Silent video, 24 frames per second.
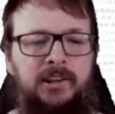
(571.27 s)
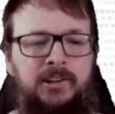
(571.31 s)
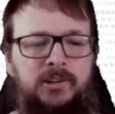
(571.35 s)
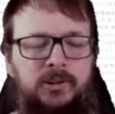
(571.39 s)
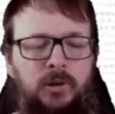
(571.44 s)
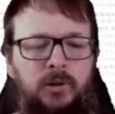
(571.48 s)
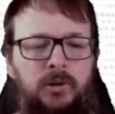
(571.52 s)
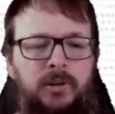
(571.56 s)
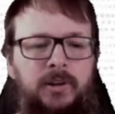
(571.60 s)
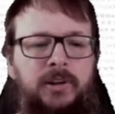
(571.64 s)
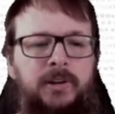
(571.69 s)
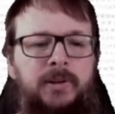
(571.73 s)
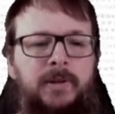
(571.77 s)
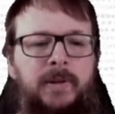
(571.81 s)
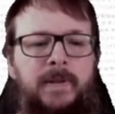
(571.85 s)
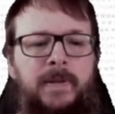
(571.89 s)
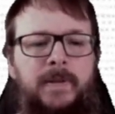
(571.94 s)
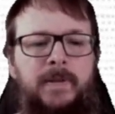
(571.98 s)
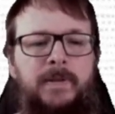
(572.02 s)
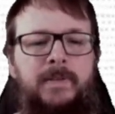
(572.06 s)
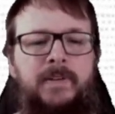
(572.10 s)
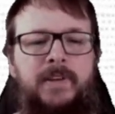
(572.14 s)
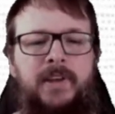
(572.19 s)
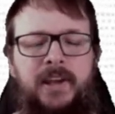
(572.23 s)
So
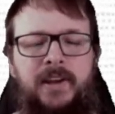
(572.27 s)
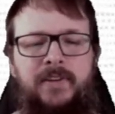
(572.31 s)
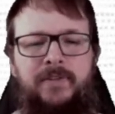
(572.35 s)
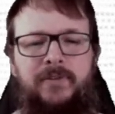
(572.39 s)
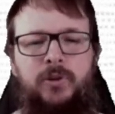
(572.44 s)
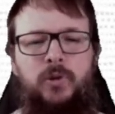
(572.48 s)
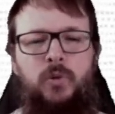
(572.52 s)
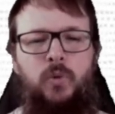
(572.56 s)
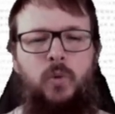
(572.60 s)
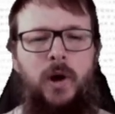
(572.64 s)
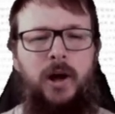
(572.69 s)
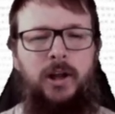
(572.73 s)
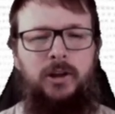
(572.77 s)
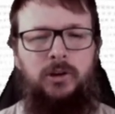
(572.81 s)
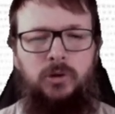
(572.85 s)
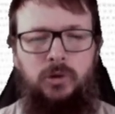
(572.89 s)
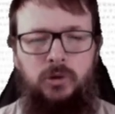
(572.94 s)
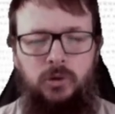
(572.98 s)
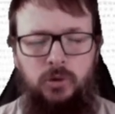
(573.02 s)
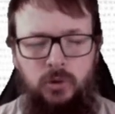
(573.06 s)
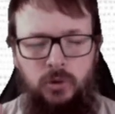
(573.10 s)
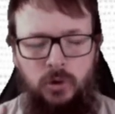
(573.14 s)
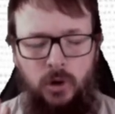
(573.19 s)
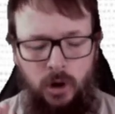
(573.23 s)
if you want
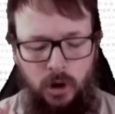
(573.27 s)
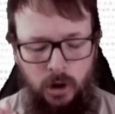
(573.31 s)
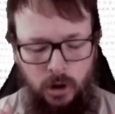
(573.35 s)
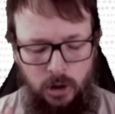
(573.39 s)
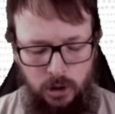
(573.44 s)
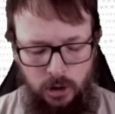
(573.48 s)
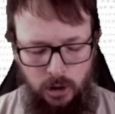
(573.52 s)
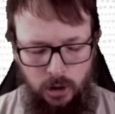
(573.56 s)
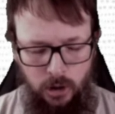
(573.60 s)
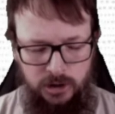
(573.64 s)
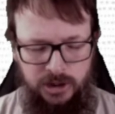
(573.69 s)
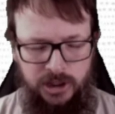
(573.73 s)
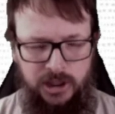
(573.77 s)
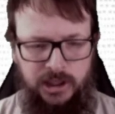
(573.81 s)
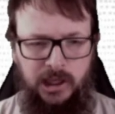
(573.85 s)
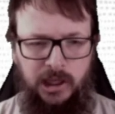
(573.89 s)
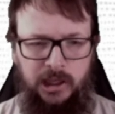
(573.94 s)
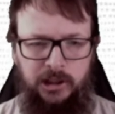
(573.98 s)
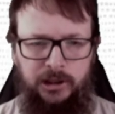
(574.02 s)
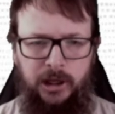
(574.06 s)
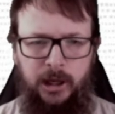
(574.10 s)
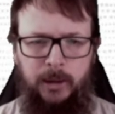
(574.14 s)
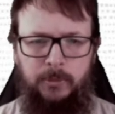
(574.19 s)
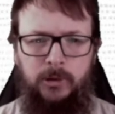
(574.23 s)
to do a
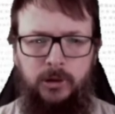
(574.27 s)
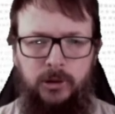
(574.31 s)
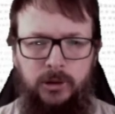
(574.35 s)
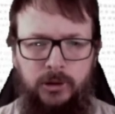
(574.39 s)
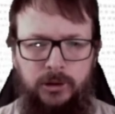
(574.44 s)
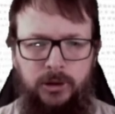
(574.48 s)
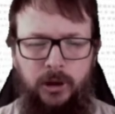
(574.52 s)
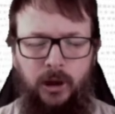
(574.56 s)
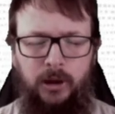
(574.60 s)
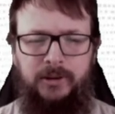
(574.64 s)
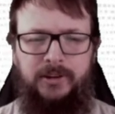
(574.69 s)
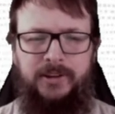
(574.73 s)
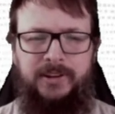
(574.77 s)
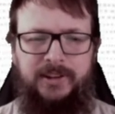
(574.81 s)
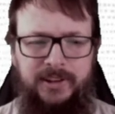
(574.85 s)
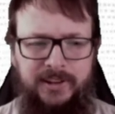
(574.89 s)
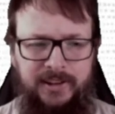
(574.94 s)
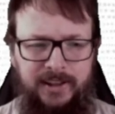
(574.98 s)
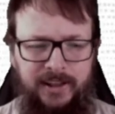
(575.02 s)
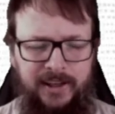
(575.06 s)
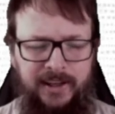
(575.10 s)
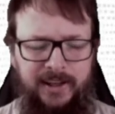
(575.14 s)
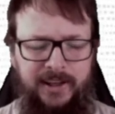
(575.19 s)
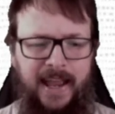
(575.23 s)
logical dump,
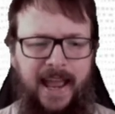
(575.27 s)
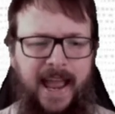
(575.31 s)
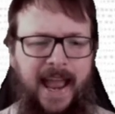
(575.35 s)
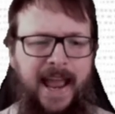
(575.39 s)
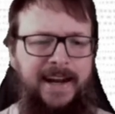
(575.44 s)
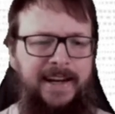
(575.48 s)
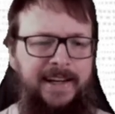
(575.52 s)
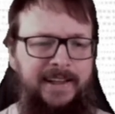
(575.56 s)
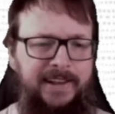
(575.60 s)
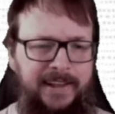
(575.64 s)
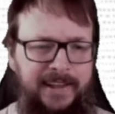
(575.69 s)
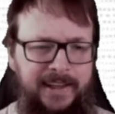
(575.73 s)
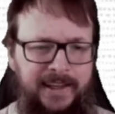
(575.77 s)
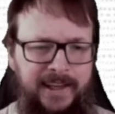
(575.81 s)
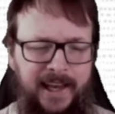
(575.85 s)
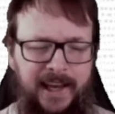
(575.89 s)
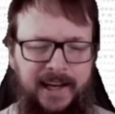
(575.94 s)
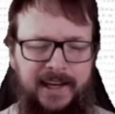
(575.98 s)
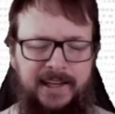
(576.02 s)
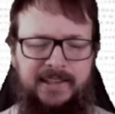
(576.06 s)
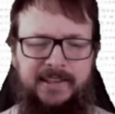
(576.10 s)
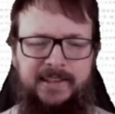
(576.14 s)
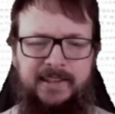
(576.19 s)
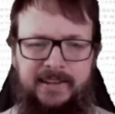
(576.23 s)
don't think anything
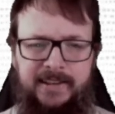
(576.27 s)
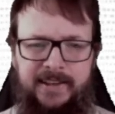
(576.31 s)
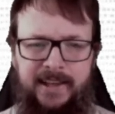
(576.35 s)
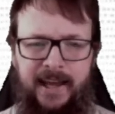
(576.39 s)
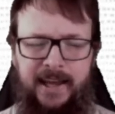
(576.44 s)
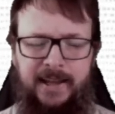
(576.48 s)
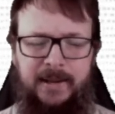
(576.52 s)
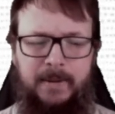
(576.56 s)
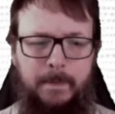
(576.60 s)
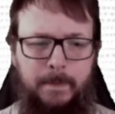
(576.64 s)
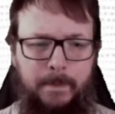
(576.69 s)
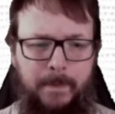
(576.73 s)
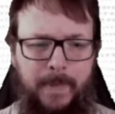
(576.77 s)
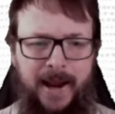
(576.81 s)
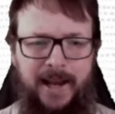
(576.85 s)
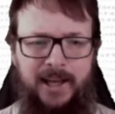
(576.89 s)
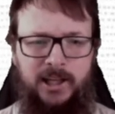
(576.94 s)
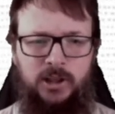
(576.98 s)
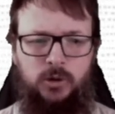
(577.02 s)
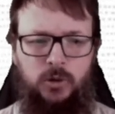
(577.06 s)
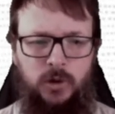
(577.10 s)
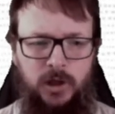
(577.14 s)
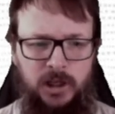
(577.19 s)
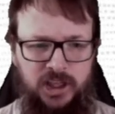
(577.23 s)
else than
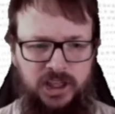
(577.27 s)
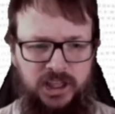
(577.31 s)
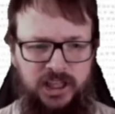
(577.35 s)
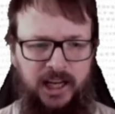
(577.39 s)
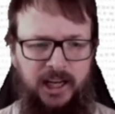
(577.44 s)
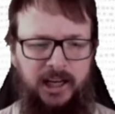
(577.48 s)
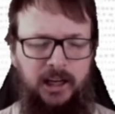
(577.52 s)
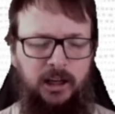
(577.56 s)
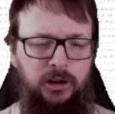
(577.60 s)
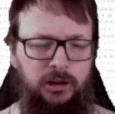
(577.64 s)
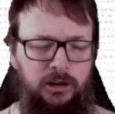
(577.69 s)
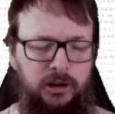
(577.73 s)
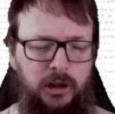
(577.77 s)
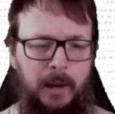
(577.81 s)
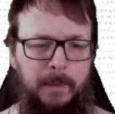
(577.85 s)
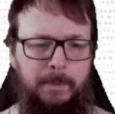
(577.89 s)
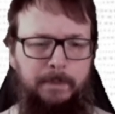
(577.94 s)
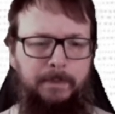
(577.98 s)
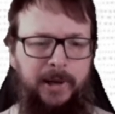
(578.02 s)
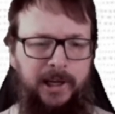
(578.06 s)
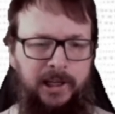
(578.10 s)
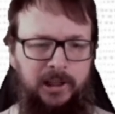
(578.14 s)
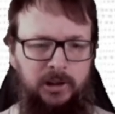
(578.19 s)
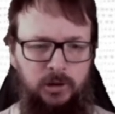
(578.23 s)
MySQL shell
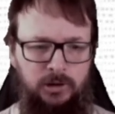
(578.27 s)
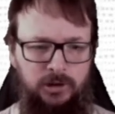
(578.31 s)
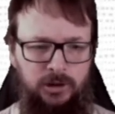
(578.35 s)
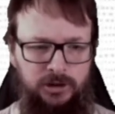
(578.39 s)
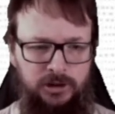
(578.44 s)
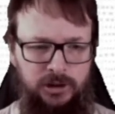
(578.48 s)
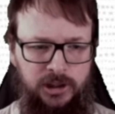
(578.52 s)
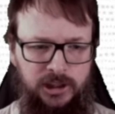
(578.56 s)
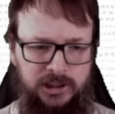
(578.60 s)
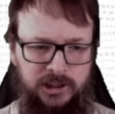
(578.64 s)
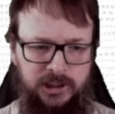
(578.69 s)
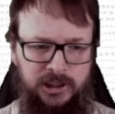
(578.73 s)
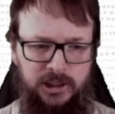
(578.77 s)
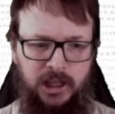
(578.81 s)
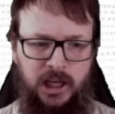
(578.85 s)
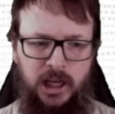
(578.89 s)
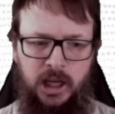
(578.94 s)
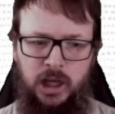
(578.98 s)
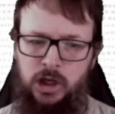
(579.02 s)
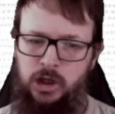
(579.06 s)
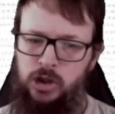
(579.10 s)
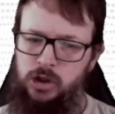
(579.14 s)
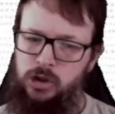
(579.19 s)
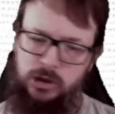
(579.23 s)
dump and load utility.
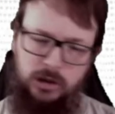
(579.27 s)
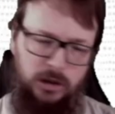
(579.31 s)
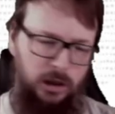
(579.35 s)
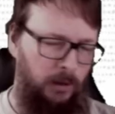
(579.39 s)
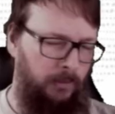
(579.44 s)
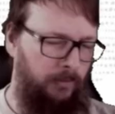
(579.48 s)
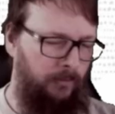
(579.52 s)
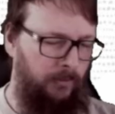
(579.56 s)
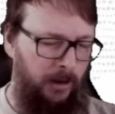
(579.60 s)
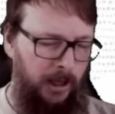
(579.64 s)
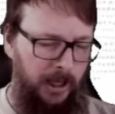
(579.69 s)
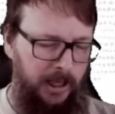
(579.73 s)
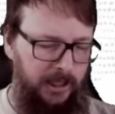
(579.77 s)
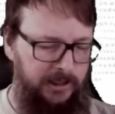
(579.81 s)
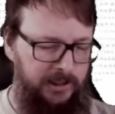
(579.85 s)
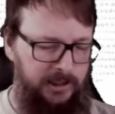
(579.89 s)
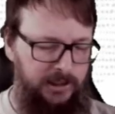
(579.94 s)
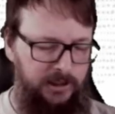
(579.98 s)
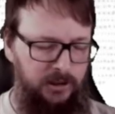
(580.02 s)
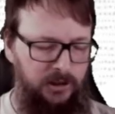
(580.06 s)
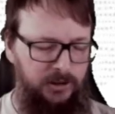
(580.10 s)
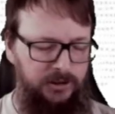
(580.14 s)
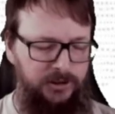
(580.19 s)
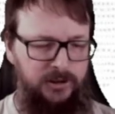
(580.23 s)
Stop
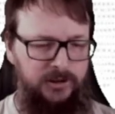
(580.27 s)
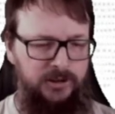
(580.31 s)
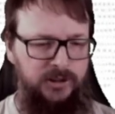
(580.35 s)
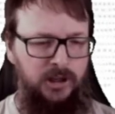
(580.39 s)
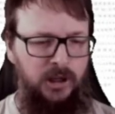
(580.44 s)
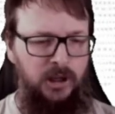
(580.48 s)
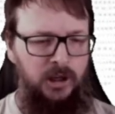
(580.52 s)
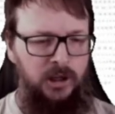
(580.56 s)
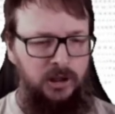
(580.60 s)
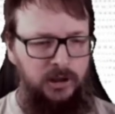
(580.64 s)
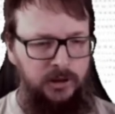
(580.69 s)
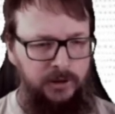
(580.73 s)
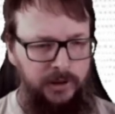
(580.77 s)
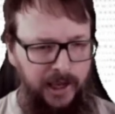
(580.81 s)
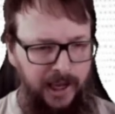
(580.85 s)
the others.